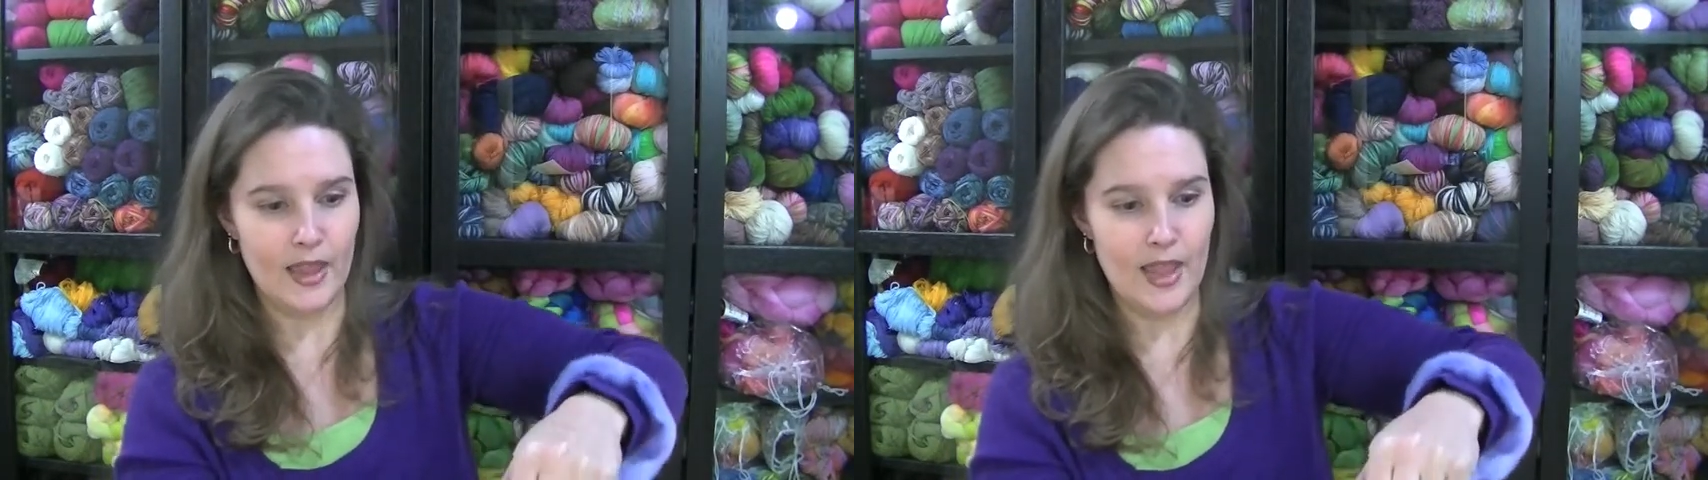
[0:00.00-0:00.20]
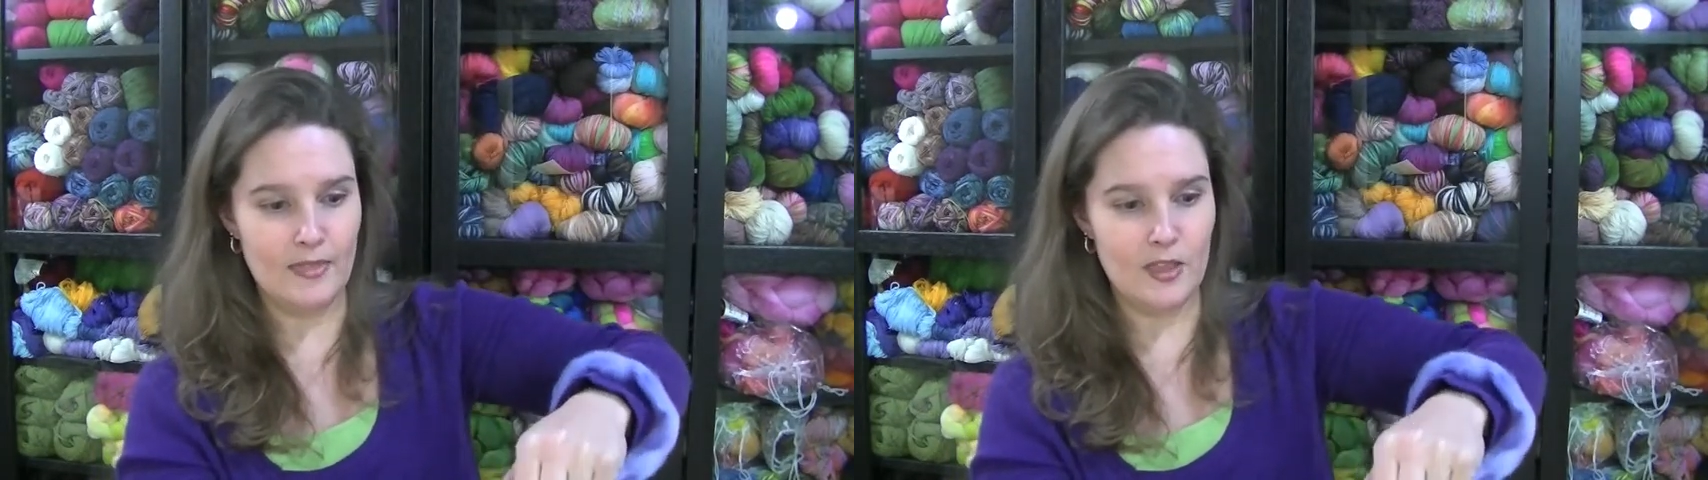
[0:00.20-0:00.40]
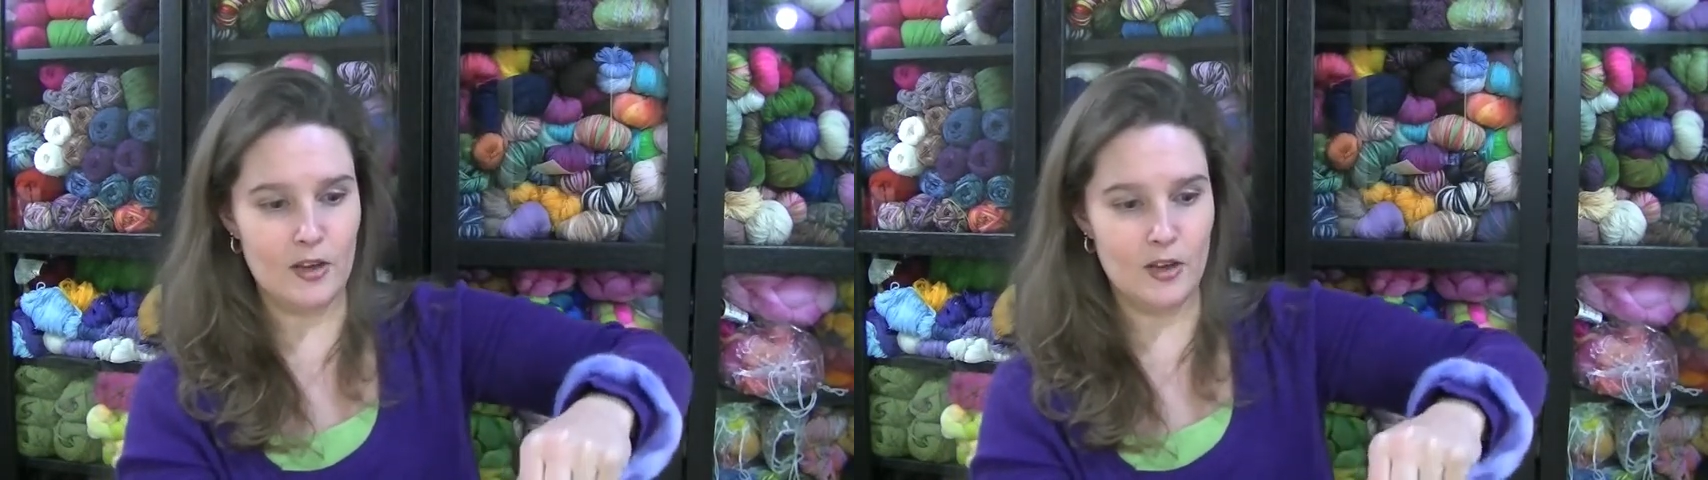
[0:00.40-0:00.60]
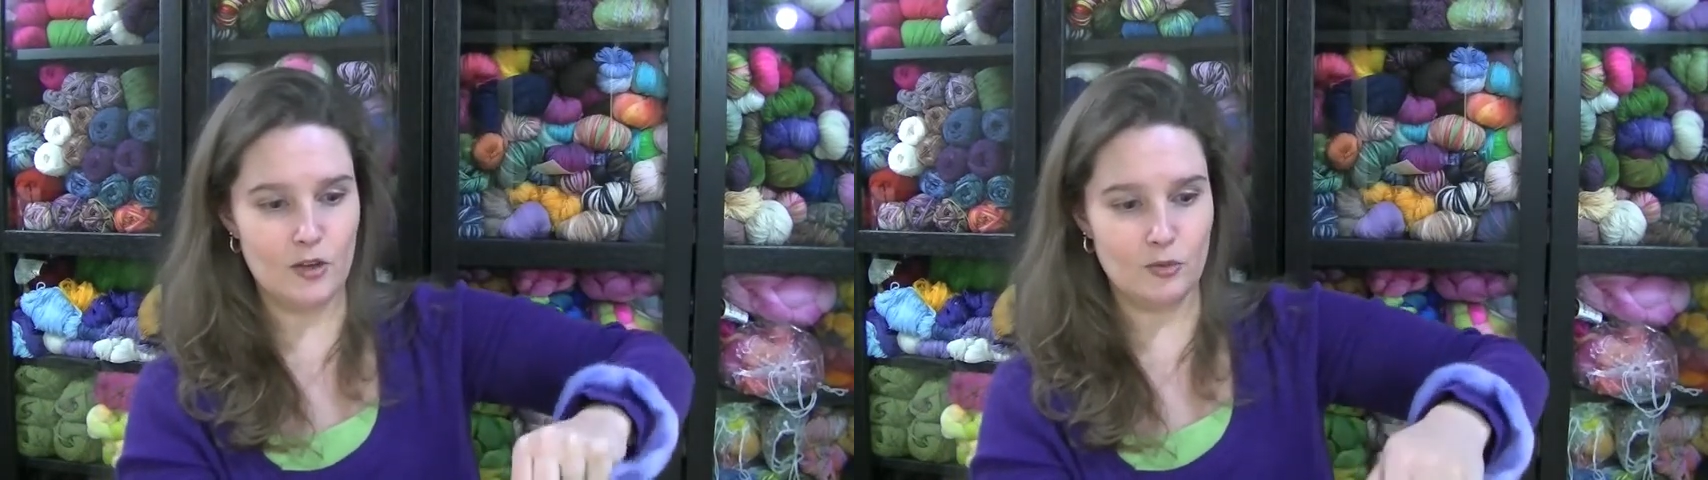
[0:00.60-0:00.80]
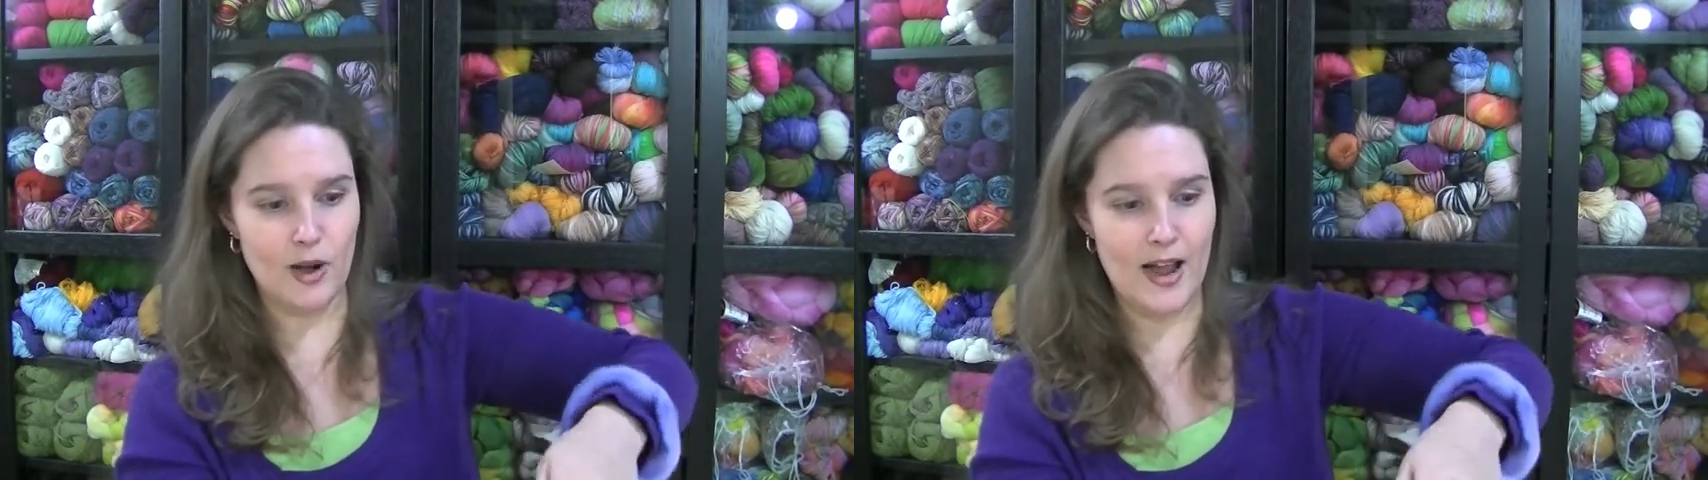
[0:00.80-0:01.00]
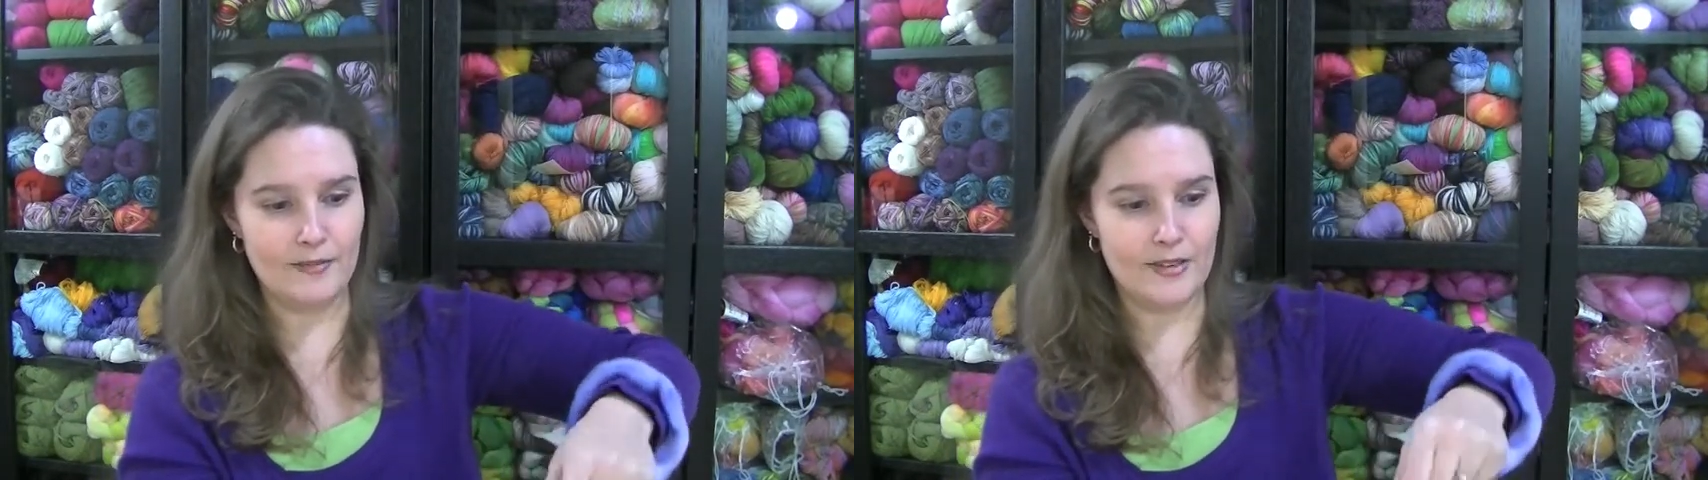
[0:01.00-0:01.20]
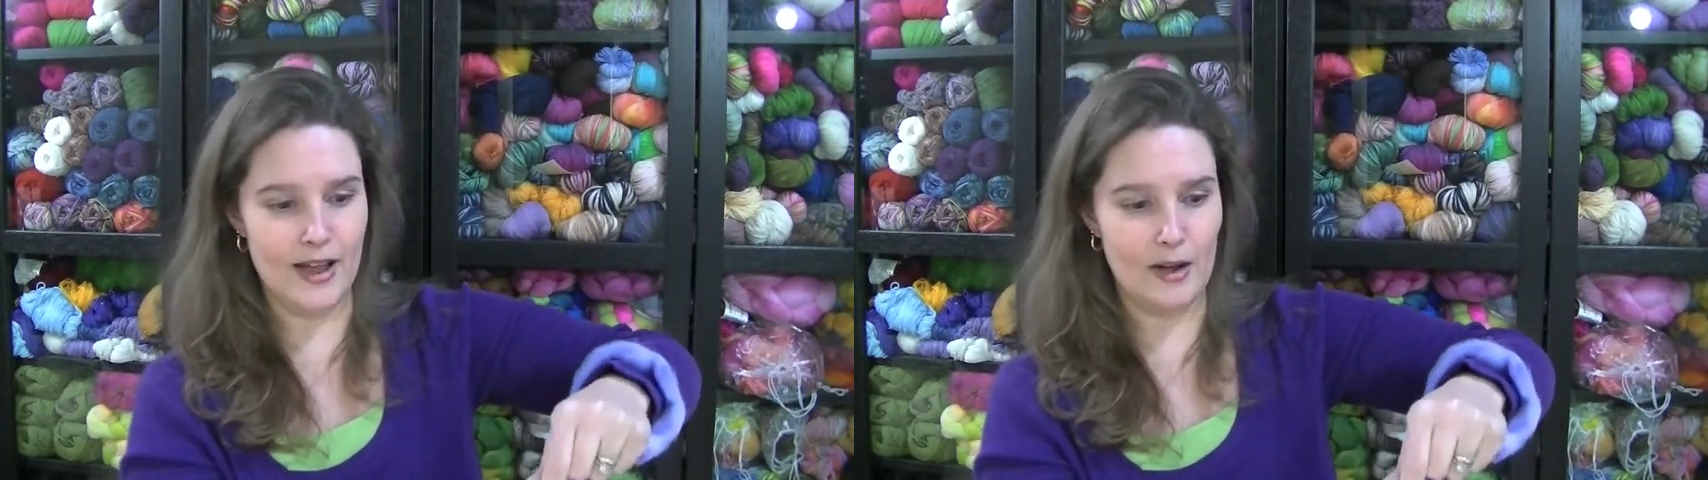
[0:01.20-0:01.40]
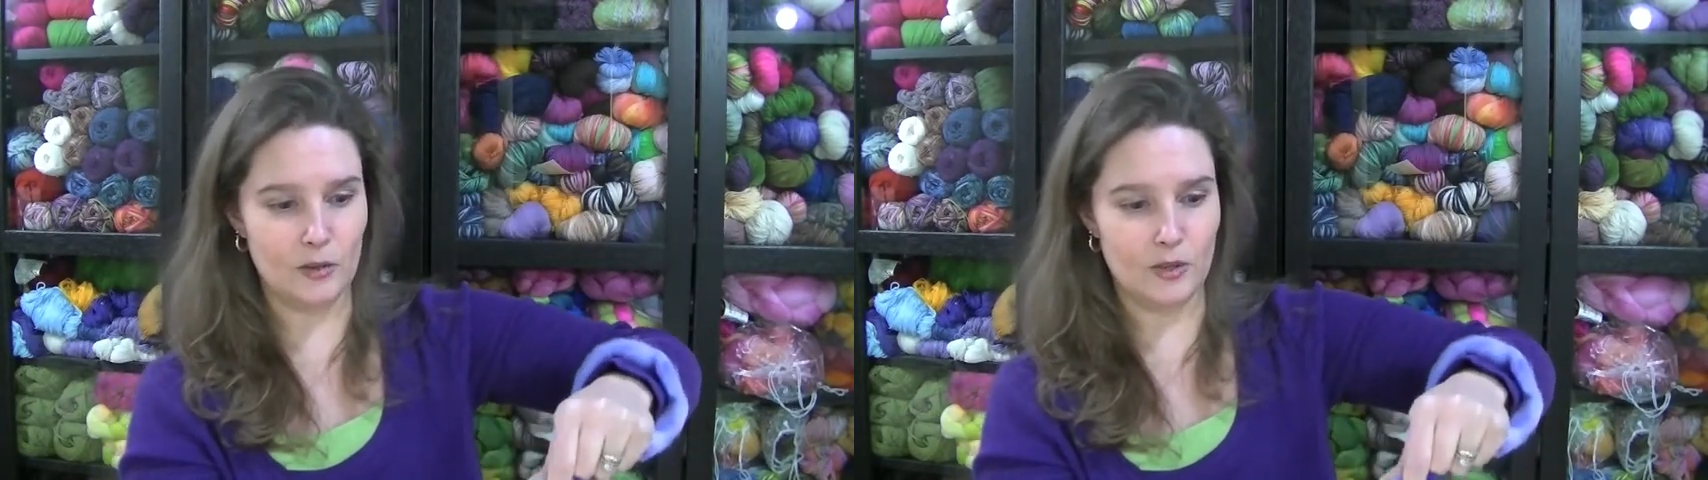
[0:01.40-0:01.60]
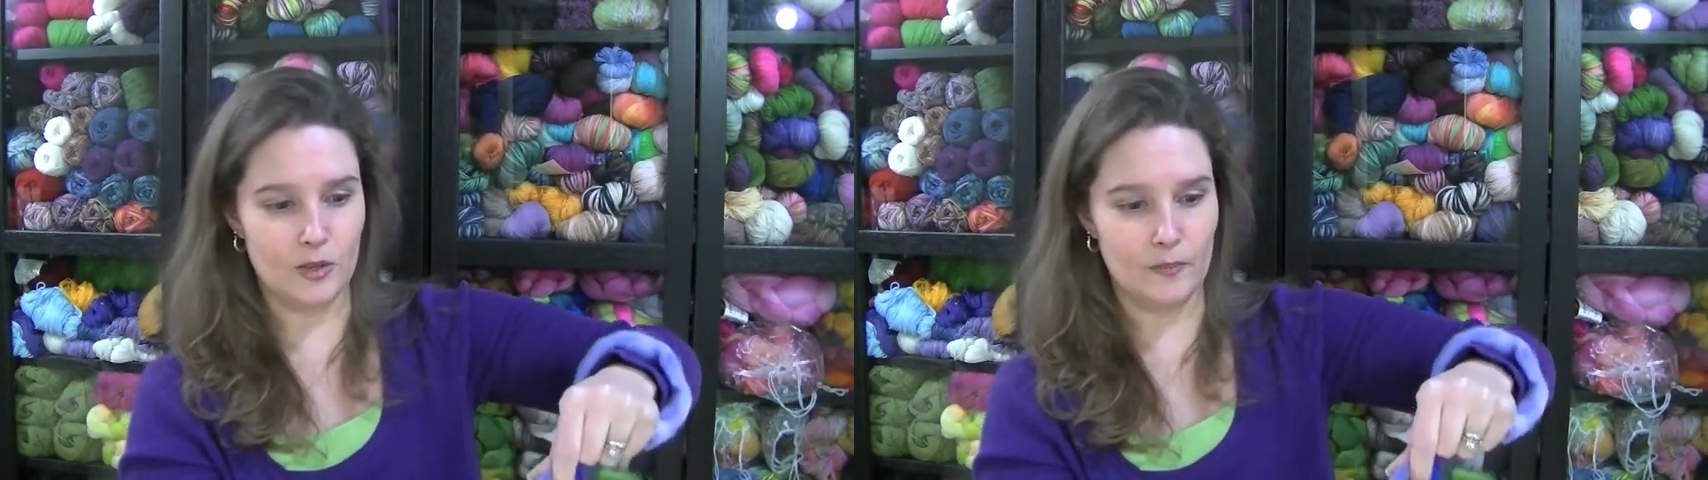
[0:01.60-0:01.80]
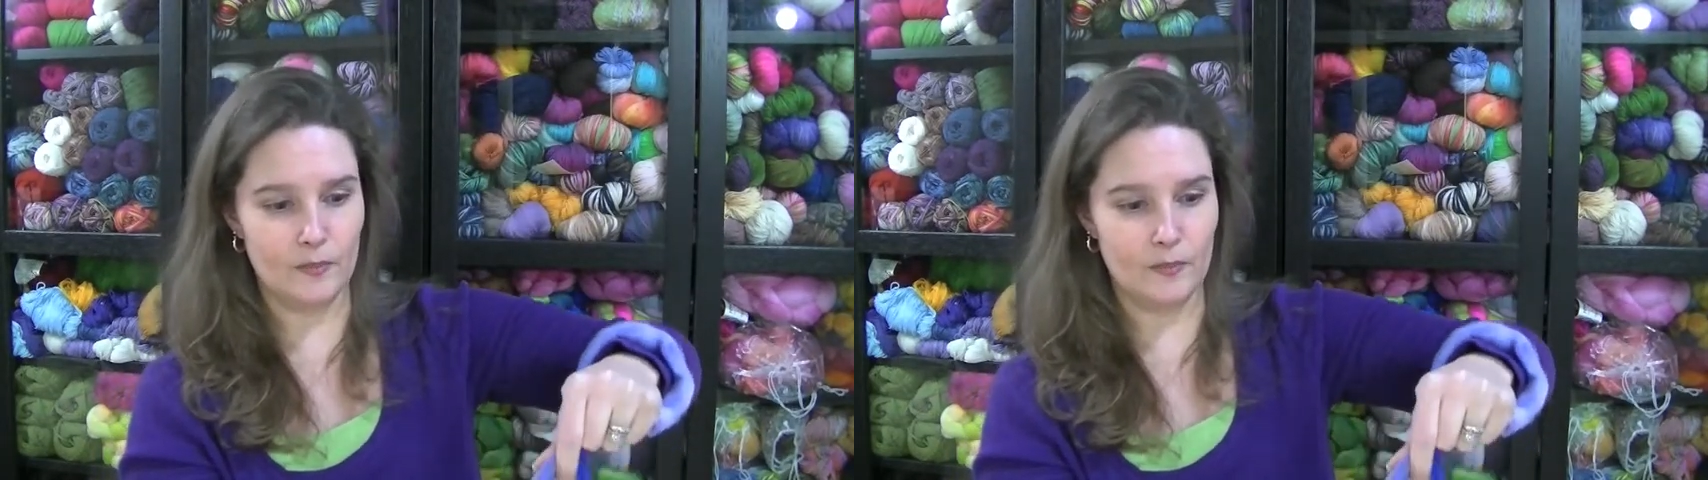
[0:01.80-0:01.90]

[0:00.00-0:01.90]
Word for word: and then draft out